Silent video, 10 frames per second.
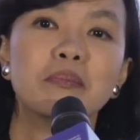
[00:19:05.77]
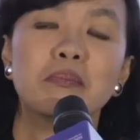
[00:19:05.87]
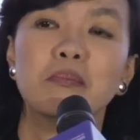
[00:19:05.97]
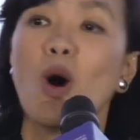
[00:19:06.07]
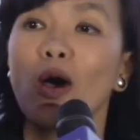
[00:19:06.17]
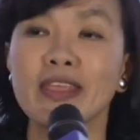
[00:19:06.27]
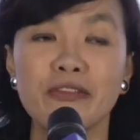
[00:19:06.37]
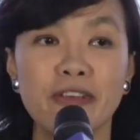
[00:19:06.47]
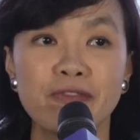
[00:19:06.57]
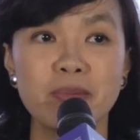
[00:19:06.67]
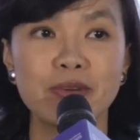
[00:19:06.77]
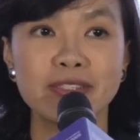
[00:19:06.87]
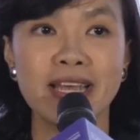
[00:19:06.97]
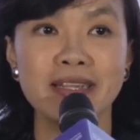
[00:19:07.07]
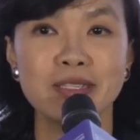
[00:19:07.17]
More than
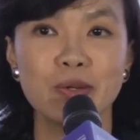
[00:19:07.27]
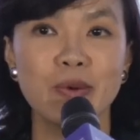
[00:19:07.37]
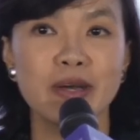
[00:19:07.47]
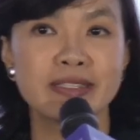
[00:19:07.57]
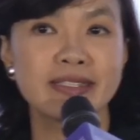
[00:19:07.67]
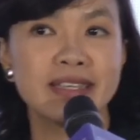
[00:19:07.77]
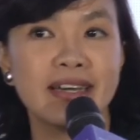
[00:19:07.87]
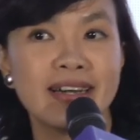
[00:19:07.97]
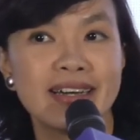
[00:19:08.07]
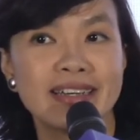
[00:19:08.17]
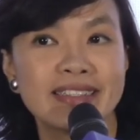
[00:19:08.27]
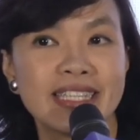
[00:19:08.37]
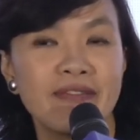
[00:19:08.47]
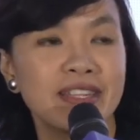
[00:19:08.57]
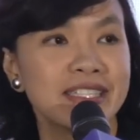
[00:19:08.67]
50% towards
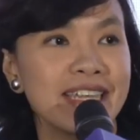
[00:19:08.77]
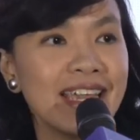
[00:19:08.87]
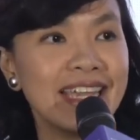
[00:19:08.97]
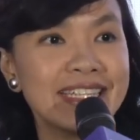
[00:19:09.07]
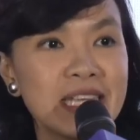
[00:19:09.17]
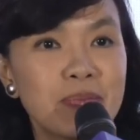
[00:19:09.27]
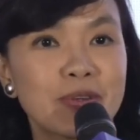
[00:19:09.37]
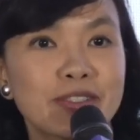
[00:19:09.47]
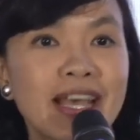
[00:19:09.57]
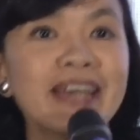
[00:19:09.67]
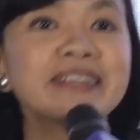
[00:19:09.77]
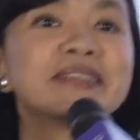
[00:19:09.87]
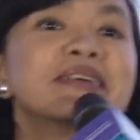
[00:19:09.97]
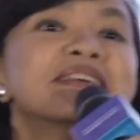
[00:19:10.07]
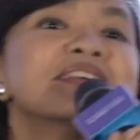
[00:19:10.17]
70,
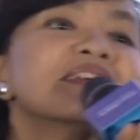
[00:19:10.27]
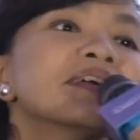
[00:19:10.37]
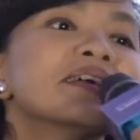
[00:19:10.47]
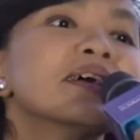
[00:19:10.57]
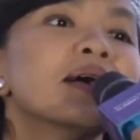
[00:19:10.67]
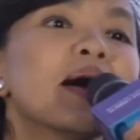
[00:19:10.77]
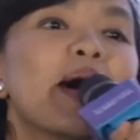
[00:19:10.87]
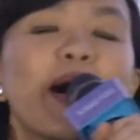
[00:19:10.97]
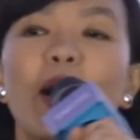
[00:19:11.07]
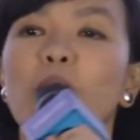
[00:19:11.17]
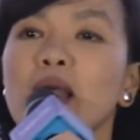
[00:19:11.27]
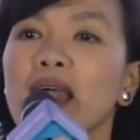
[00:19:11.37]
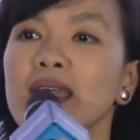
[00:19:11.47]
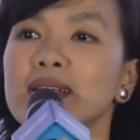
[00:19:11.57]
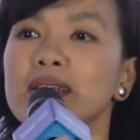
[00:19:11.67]
80%?
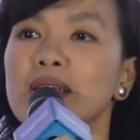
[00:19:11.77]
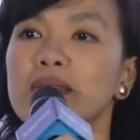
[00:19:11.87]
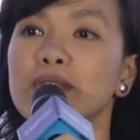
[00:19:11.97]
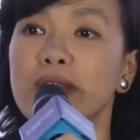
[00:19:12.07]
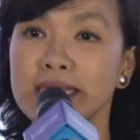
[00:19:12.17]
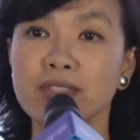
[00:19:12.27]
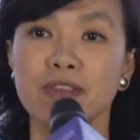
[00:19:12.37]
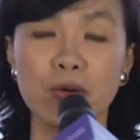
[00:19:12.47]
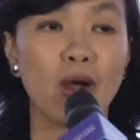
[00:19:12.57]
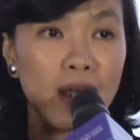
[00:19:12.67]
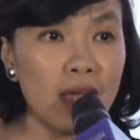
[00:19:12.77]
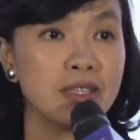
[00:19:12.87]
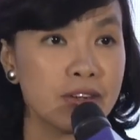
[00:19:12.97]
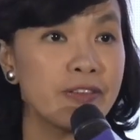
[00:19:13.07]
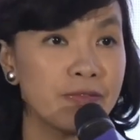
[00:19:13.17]
Okay. The rest of you are
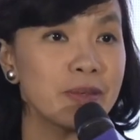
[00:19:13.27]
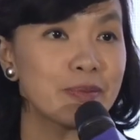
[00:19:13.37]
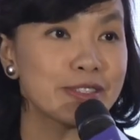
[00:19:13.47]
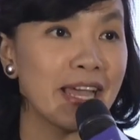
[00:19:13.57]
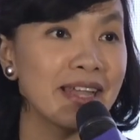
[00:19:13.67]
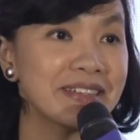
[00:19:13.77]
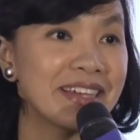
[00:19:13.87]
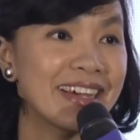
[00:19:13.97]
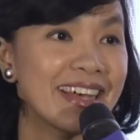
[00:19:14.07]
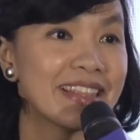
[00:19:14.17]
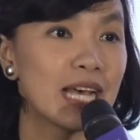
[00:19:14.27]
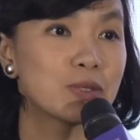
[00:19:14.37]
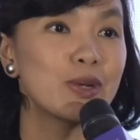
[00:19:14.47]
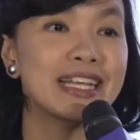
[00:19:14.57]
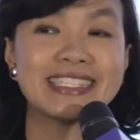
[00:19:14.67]
under 50%?
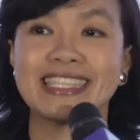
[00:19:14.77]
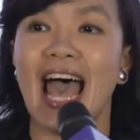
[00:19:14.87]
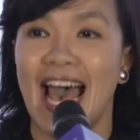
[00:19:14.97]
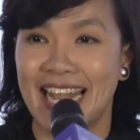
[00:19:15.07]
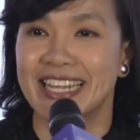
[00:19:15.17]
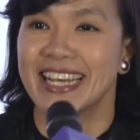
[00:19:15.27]
That's really sad.